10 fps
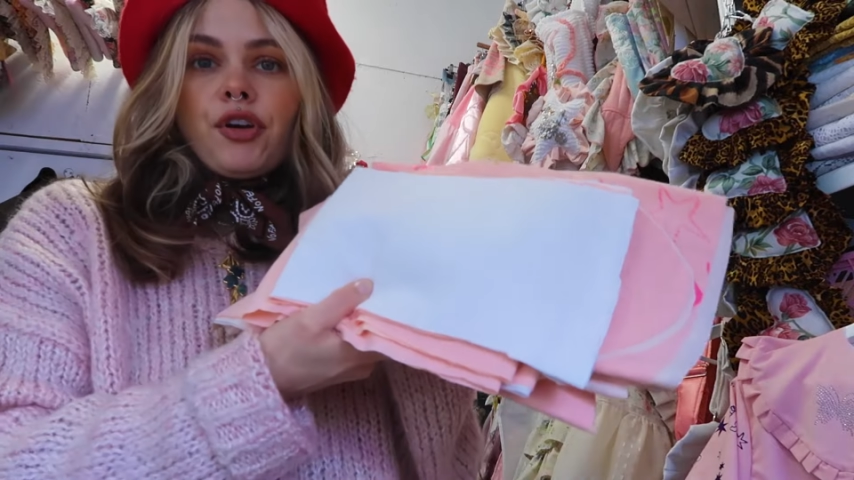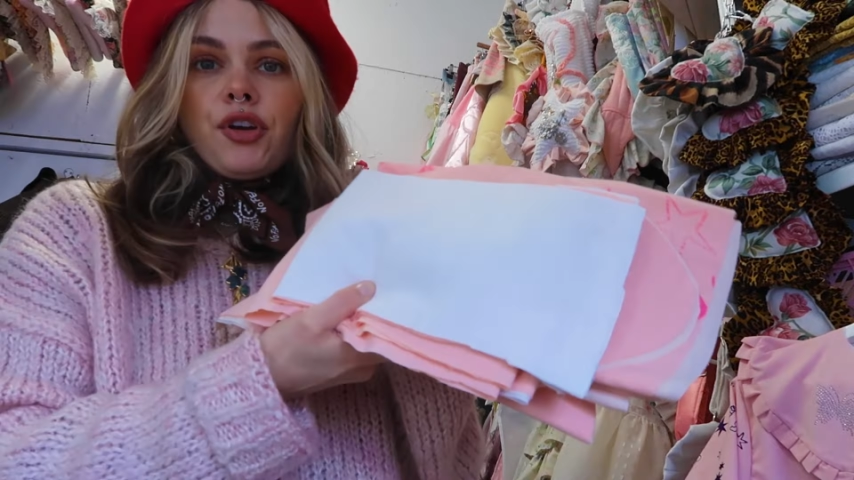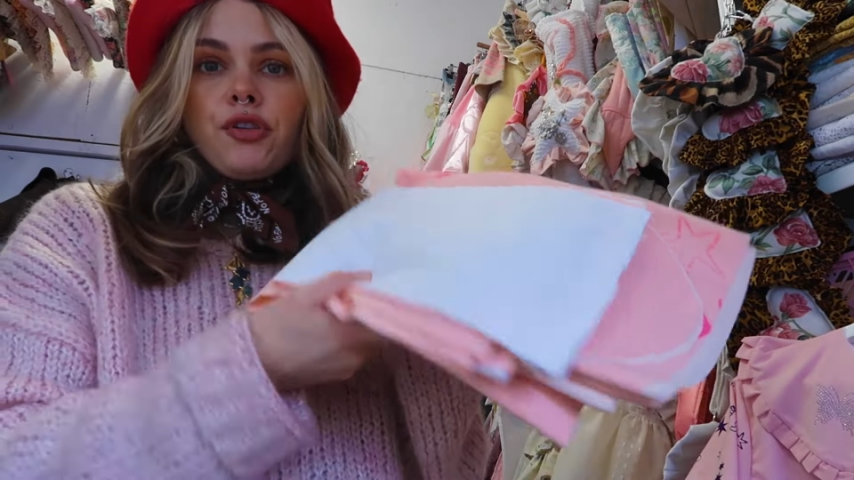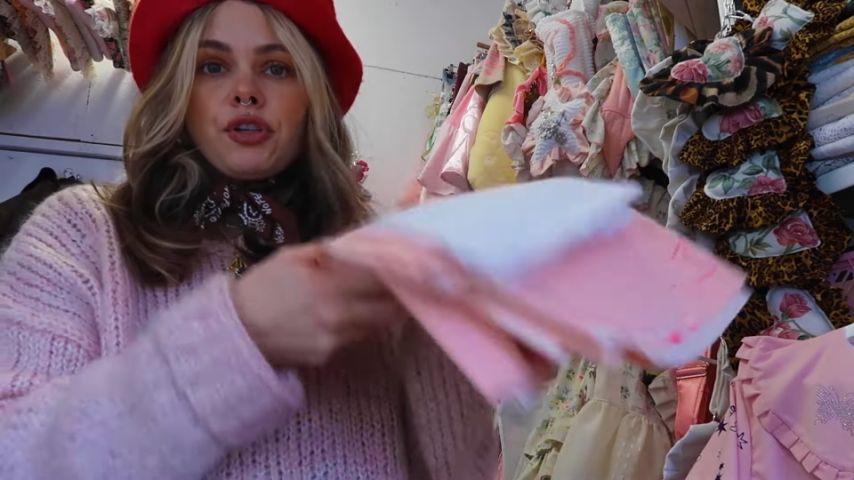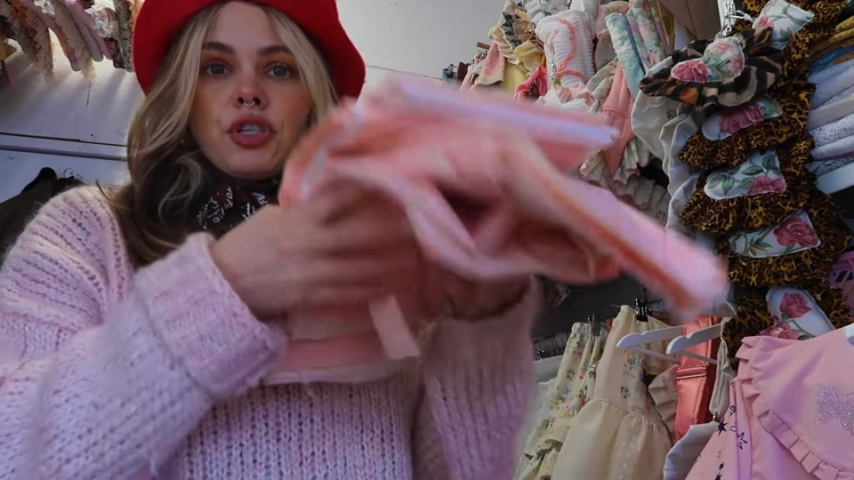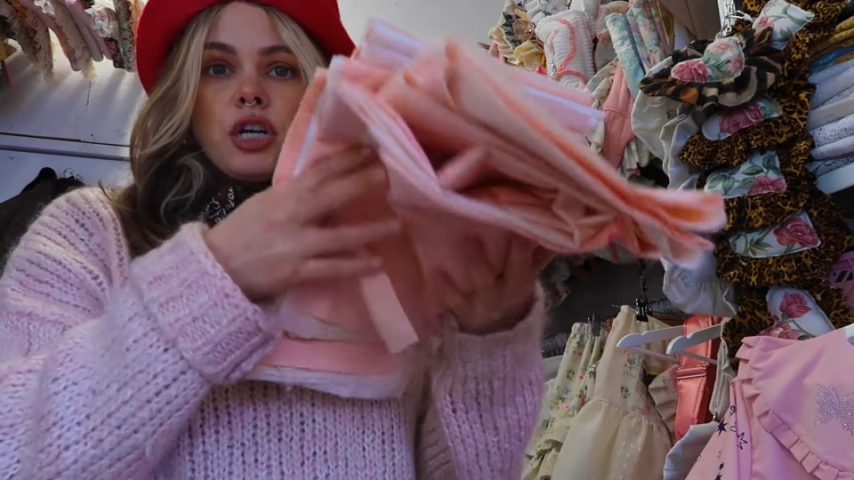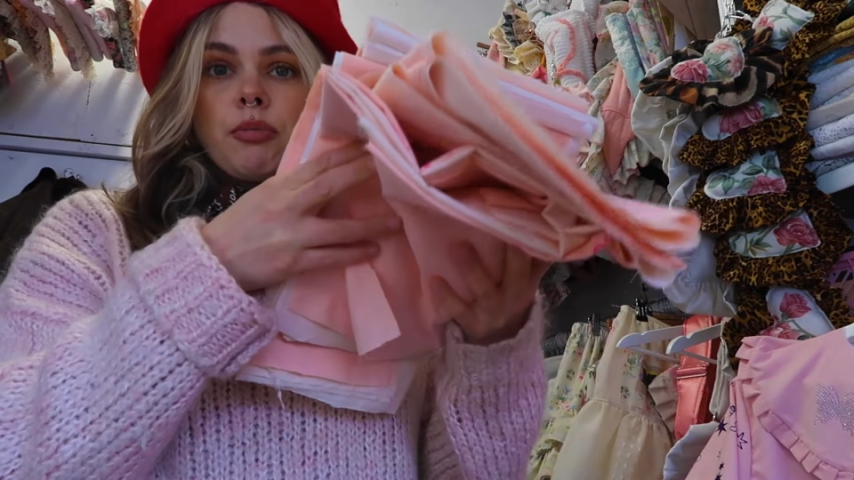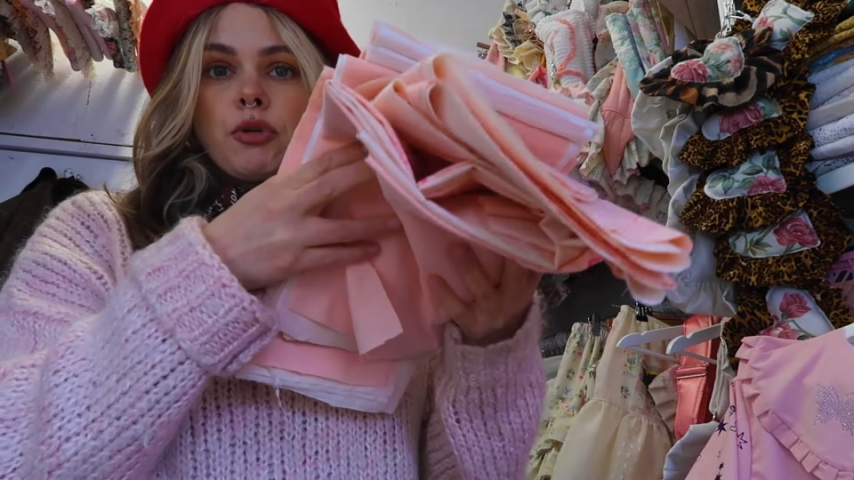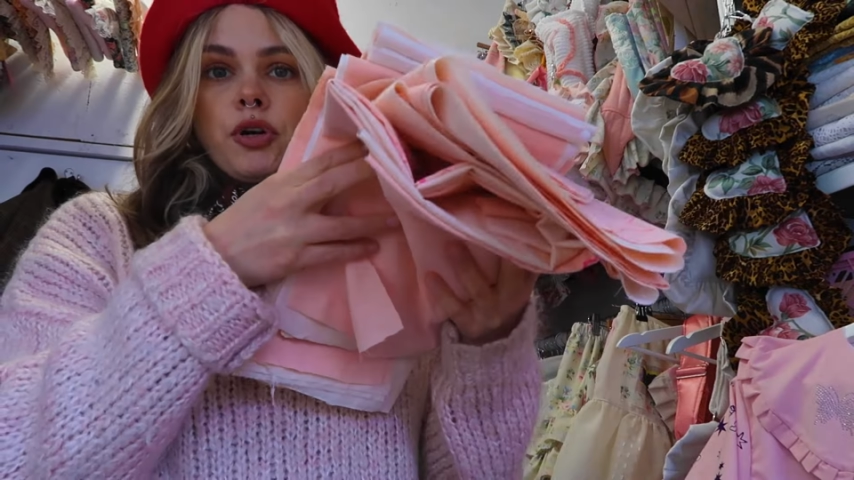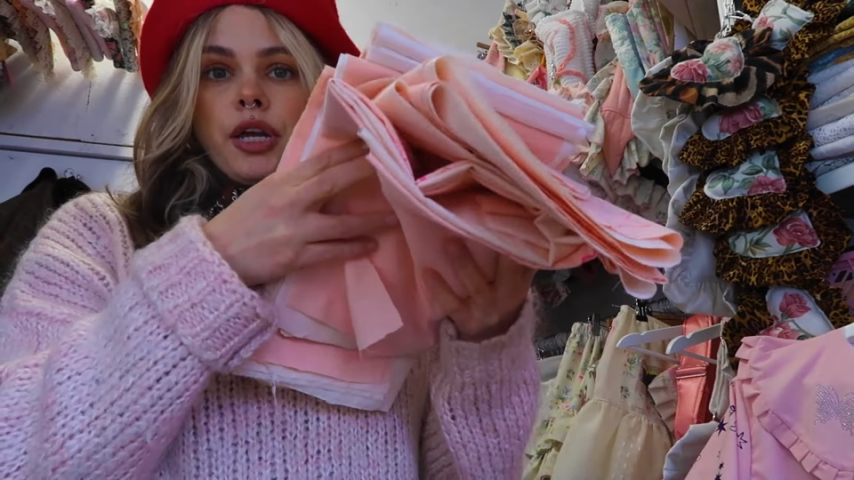another
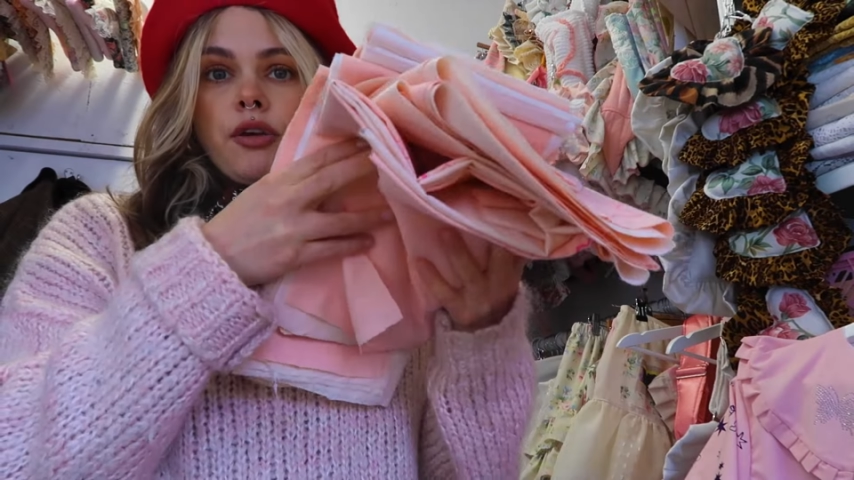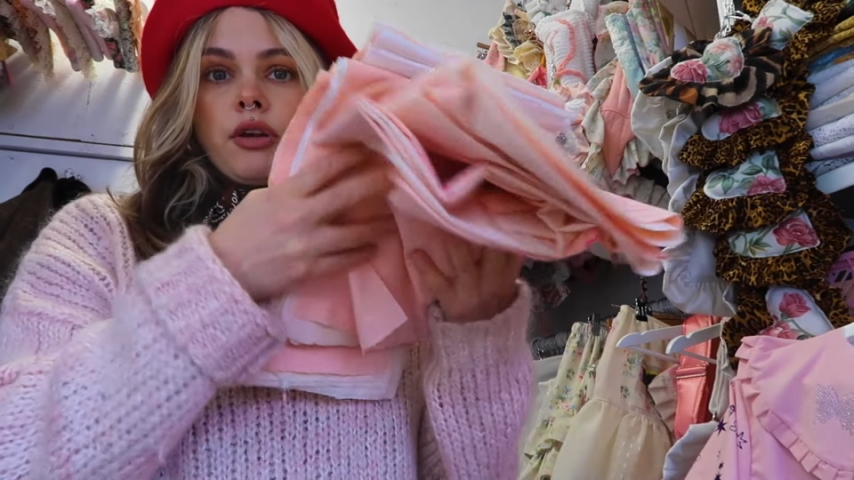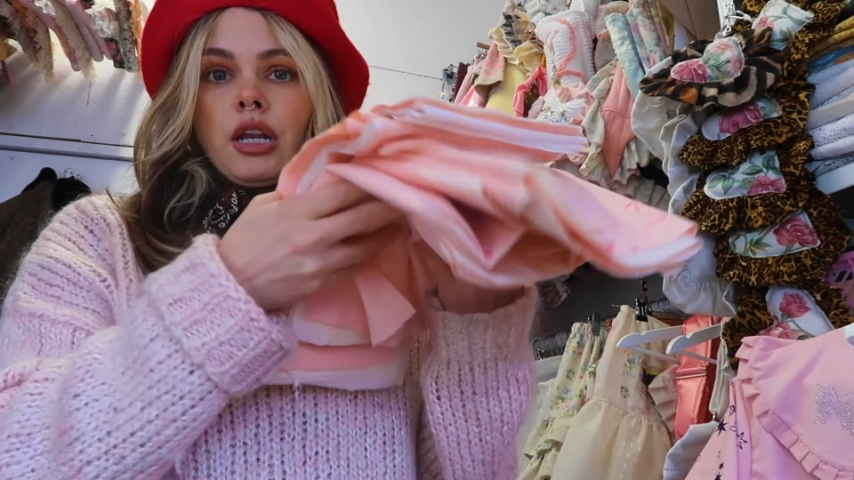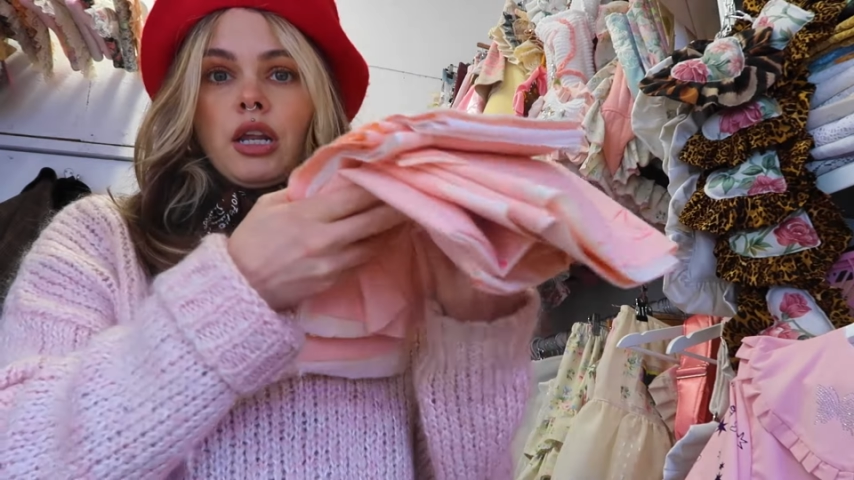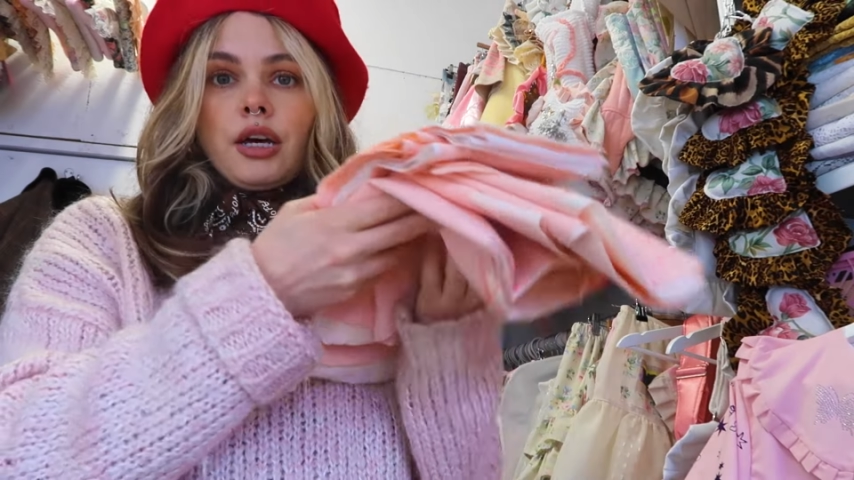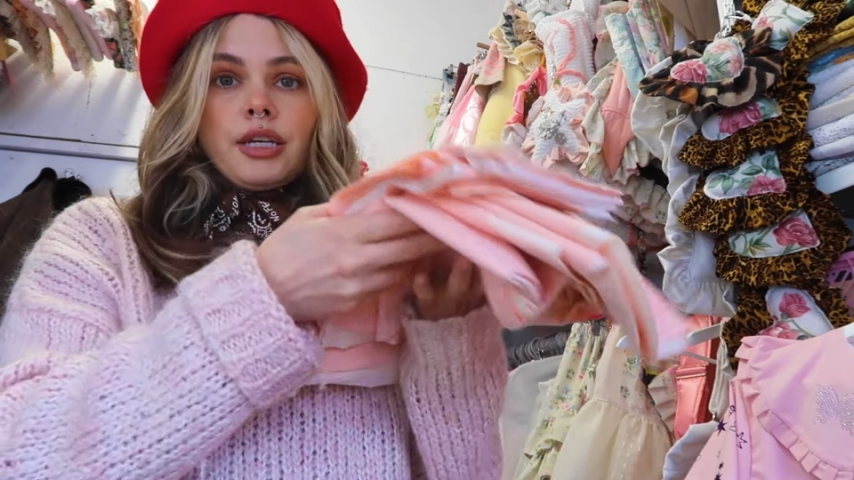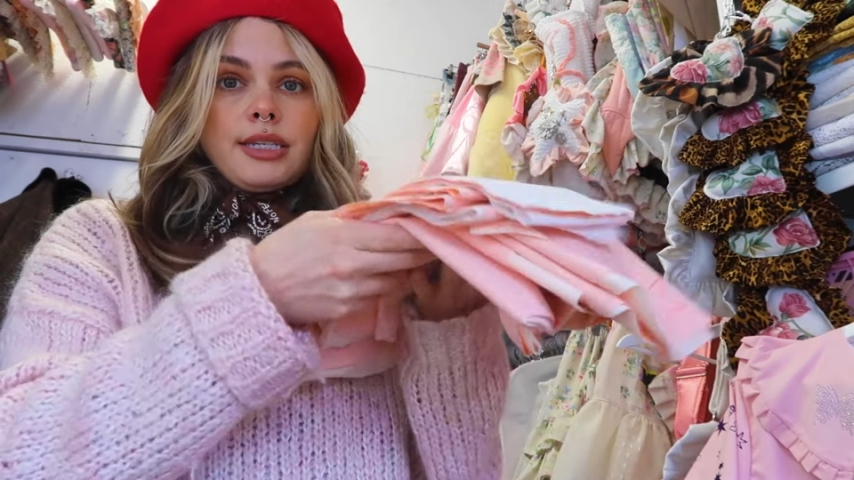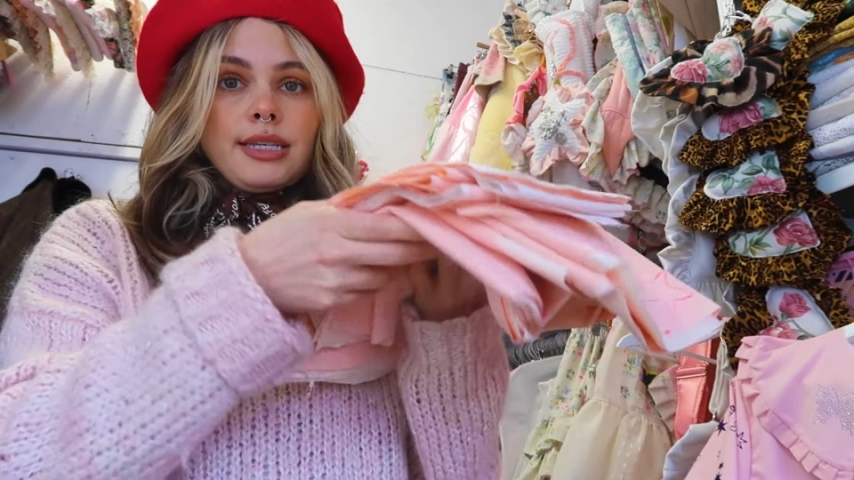top cut out and lined